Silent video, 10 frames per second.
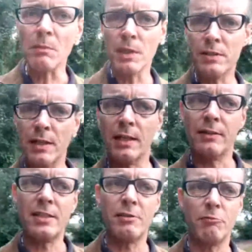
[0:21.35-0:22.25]
but
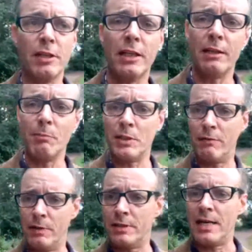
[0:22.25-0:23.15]
this is really
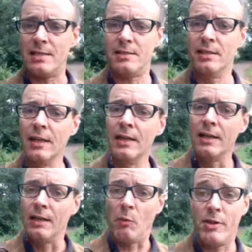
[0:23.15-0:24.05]
much of a test.
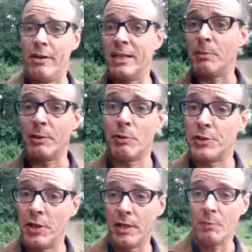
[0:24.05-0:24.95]
Whether anybody will
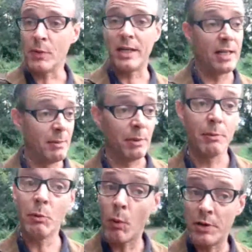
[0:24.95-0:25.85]
turn up, whether
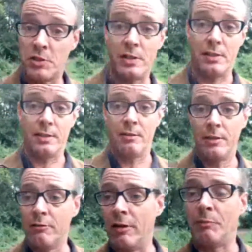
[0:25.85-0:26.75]
anybody will watch this, I
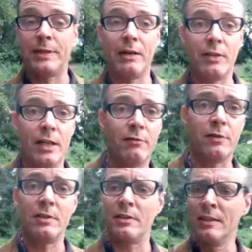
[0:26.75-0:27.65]
don't know. I put out the
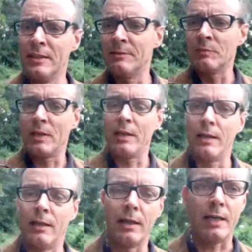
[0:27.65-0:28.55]
advert.
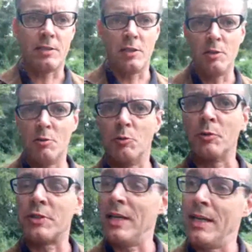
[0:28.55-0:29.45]
It's the
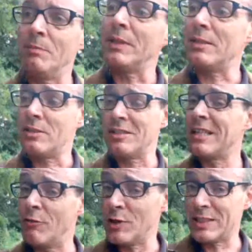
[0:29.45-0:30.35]
usual time, but it's
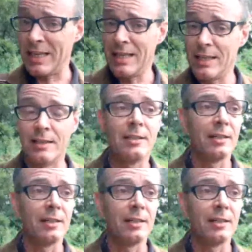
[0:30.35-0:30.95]
just different day,